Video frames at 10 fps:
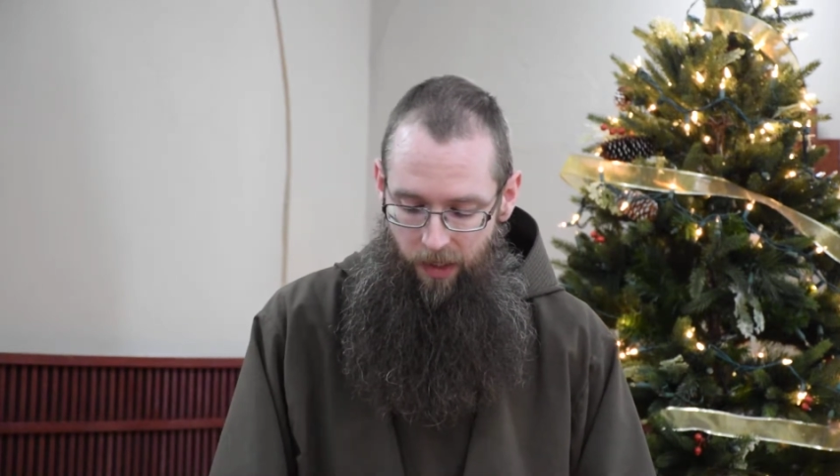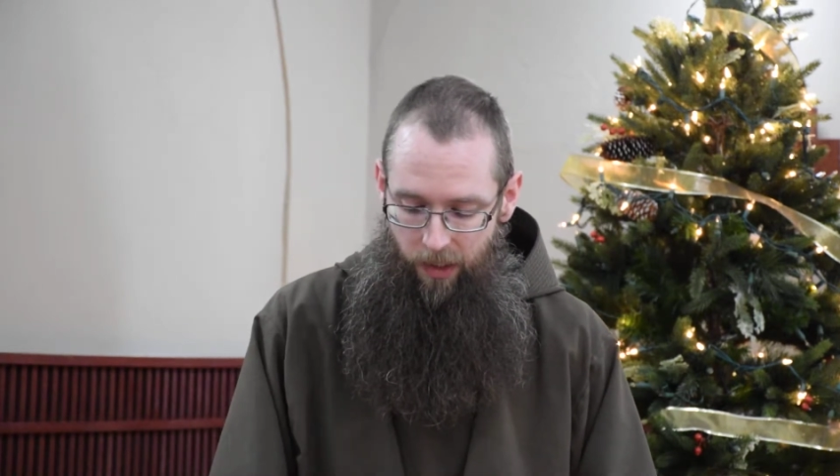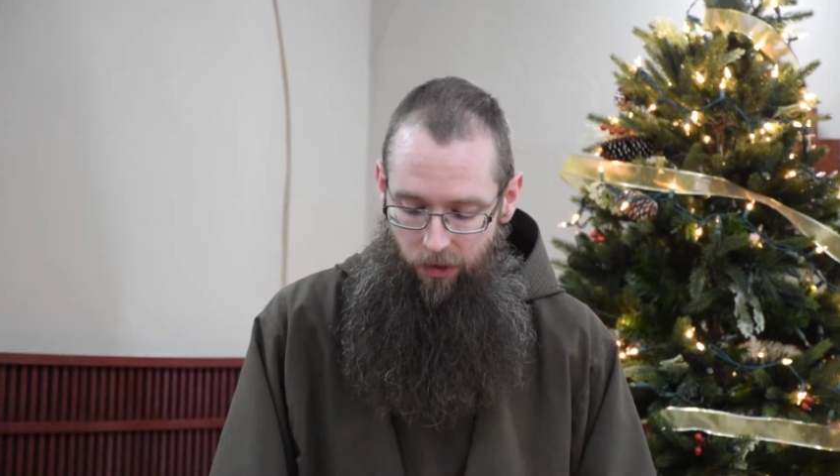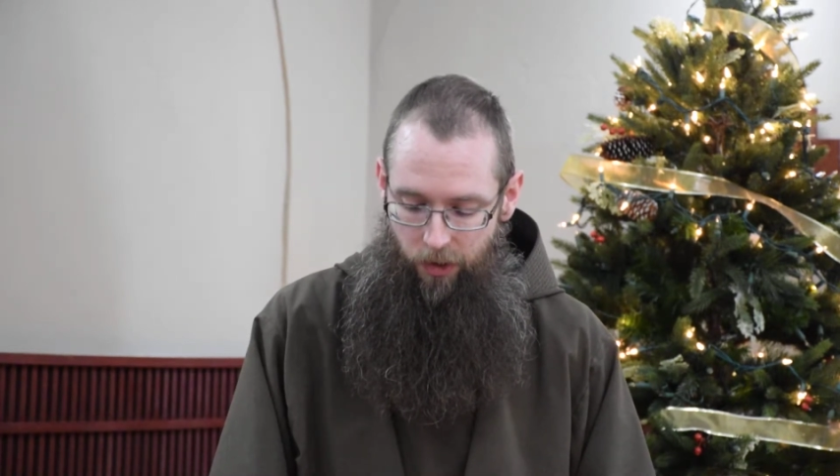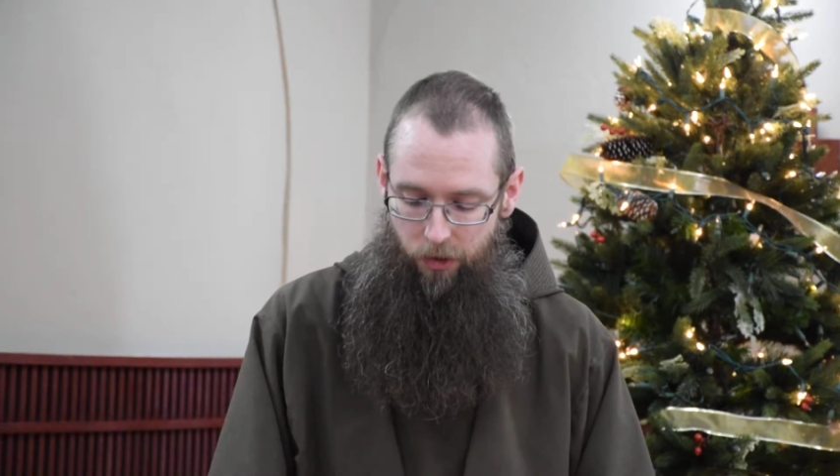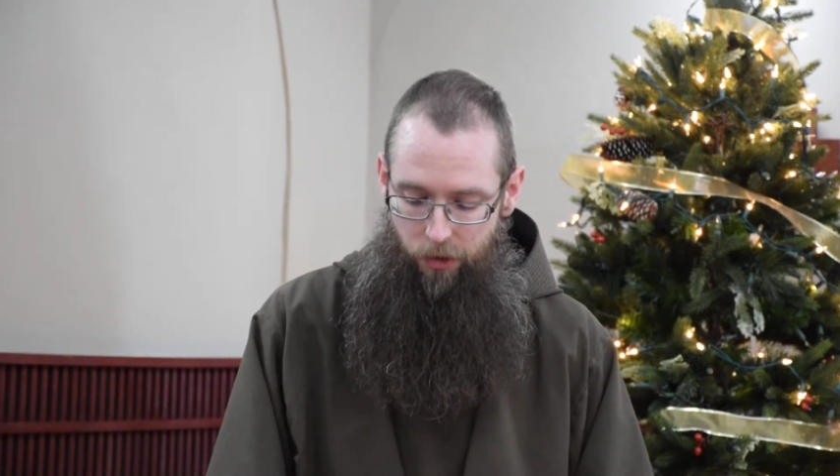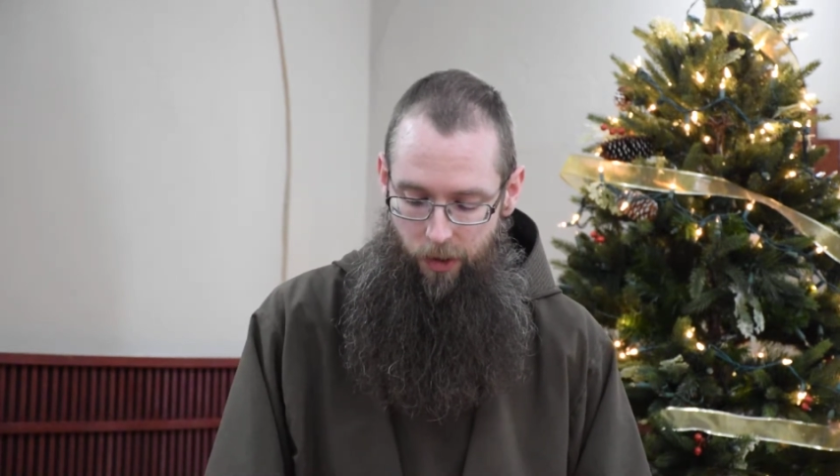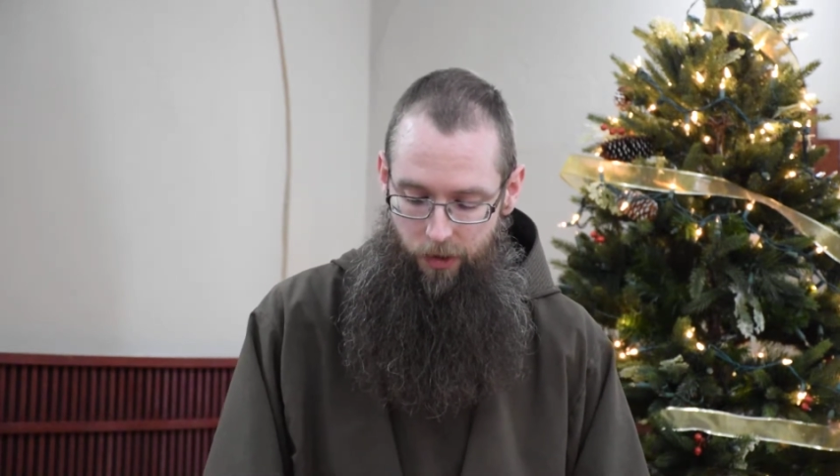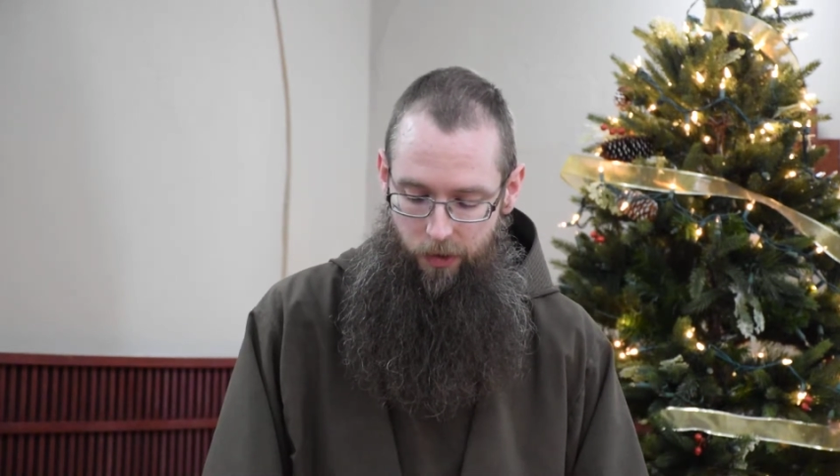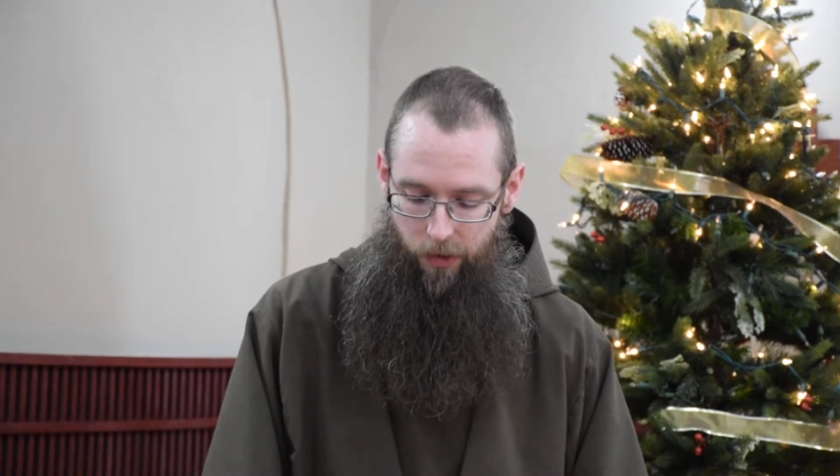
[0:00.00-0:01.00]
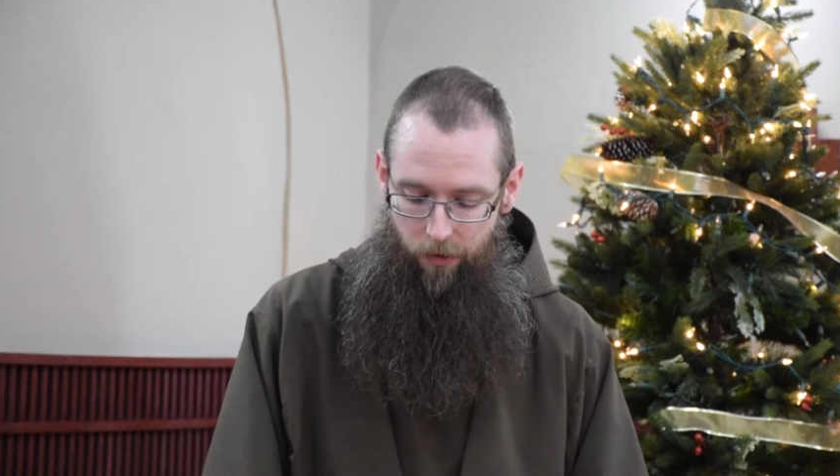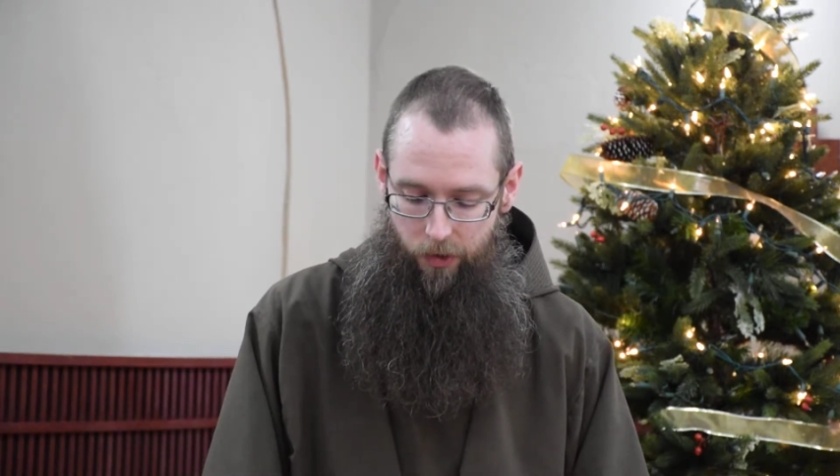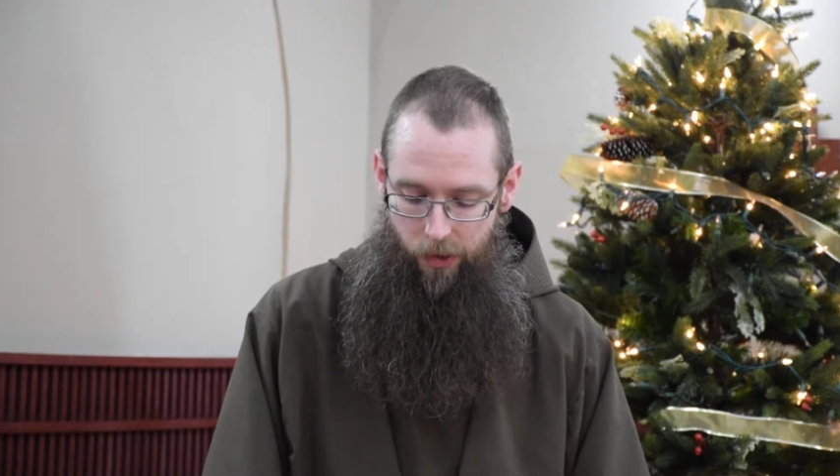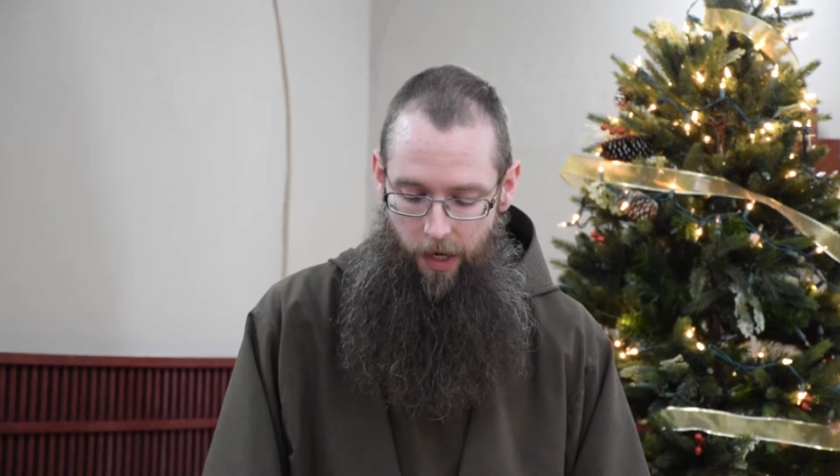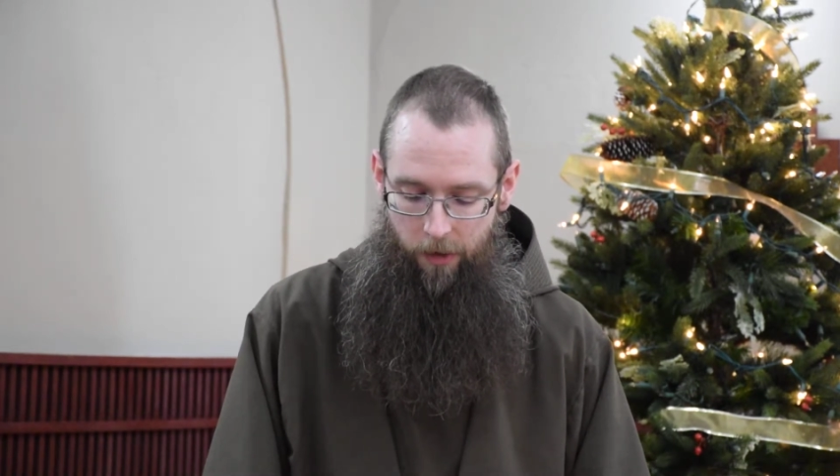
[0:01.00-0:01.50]
He teaches us in the
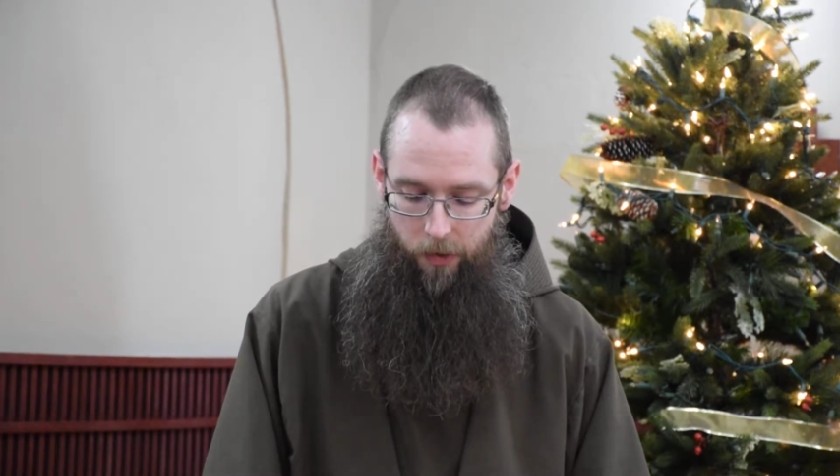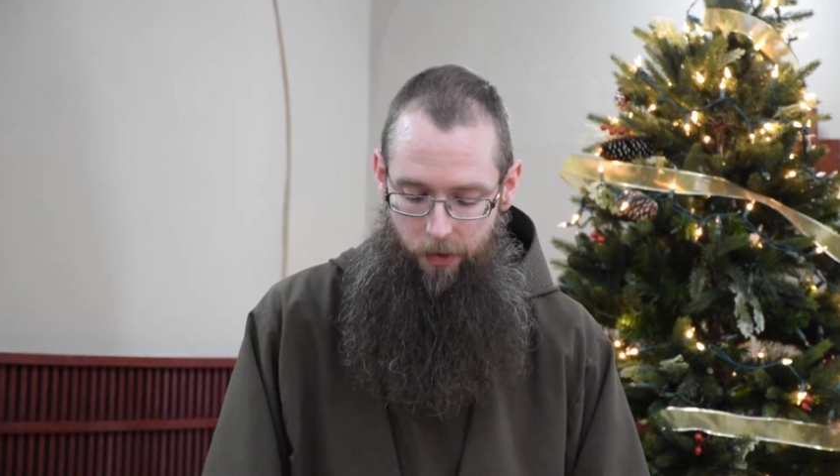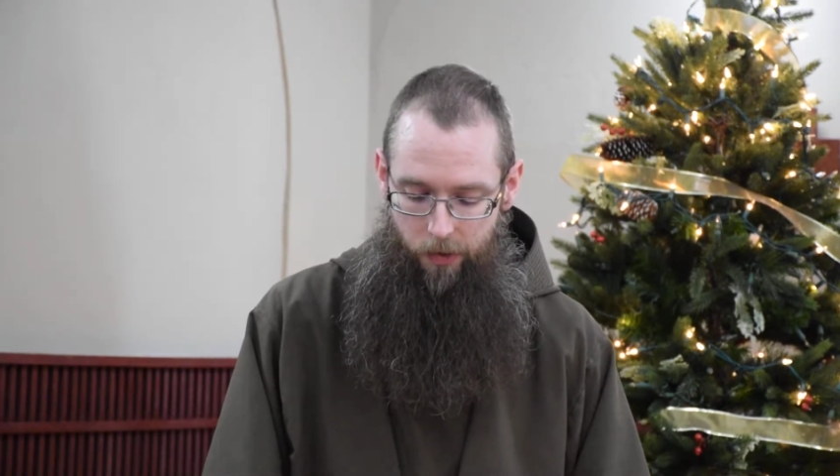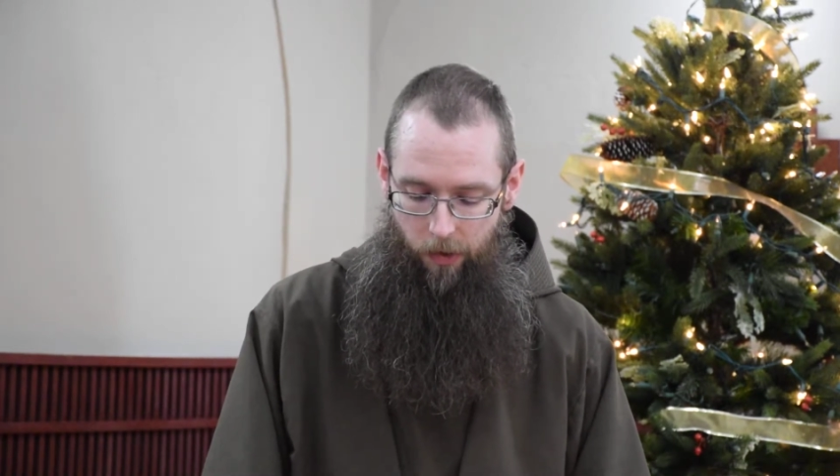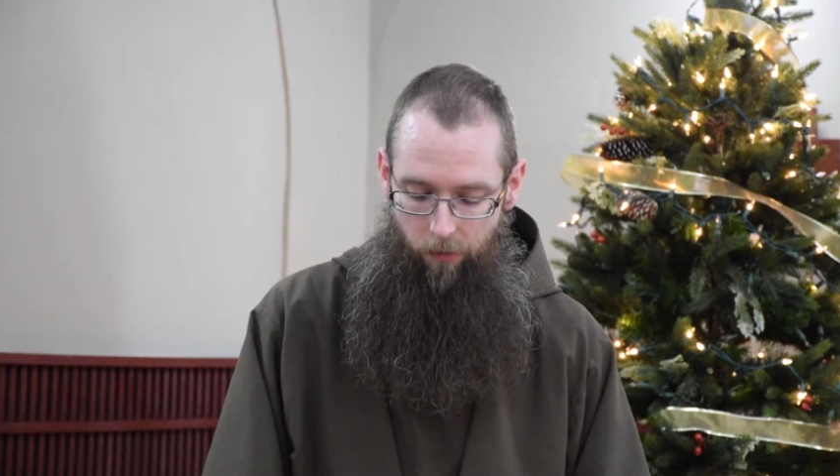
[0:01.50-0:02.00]
silence